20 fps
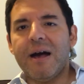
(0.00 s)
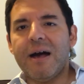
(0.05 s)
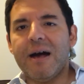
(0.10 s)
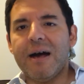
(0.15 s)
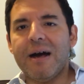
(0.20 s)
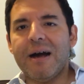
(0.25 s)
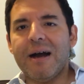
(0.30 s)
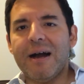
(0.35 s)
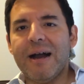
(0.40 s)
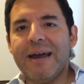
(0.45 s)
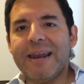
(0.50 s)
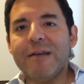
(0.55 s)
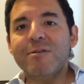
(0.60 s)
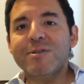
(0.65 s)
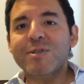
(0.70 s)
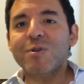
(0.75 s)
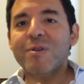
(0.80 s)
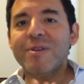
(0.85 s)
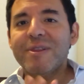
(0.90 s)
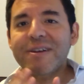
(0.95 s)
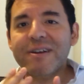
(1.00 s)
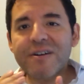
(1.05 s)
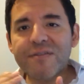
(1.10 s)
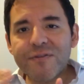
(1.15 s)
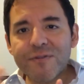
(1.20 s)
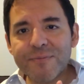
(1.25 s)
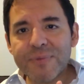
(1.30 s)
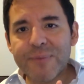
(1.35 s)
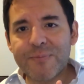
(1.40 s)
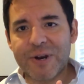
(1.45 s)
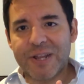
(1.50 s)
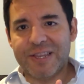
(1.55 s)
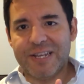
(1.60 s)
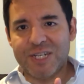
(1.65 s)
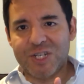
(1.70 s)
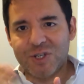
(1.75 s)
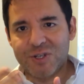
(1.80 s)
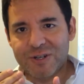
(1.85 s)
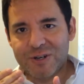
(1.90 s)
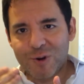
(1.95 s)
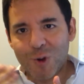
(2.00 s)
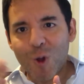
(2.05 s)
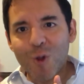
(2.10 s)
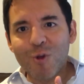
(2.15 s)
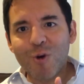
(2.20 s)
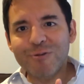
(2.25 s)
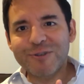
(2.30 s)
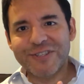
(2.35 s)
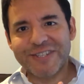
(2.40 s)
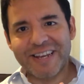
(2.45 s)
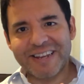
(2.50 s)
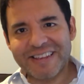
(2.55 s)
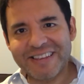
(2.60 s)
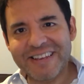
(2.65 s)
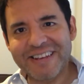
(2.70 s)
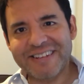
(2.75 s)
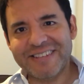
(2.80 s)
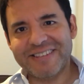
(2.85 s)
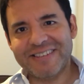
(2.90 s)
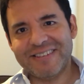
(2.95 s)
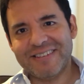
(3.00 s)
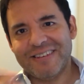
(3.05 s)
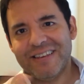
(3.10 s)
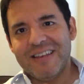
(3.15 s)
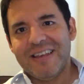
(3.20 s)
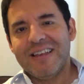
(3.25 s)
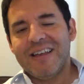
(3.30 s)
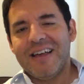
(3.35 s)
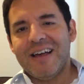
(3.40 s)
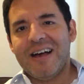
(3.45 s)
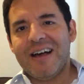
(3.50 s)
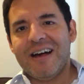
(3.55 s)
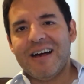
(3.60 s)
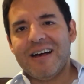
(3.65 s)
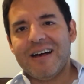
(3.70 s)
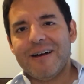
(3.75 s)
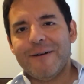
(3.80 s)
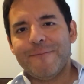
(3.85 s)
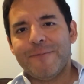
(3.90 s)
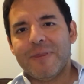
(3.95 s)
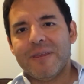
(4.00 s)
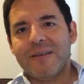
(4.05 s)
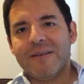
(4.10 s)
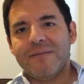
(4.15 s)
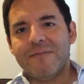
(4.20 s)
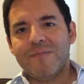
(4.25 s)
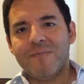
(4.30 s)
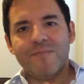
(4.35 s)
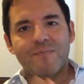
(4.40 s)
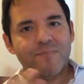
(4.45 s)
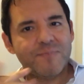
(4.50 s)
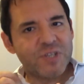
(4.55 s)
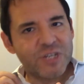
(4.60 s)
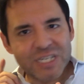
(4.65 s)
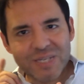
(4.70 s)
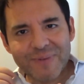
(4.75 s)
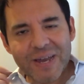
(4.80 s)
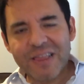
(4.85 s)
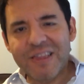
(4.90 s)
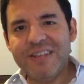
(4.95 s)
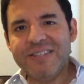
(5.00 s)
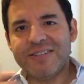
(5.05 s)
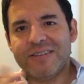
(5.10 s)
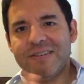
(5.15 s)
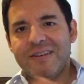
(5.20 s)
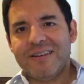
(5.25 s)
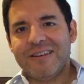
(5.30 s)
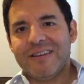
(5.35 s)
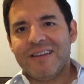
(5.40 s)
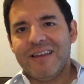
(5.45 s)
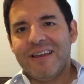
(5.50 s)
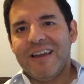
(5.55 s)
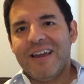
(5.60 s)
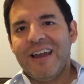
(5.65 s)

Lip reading: And I also learned from the practitioner all those techniques just by listening.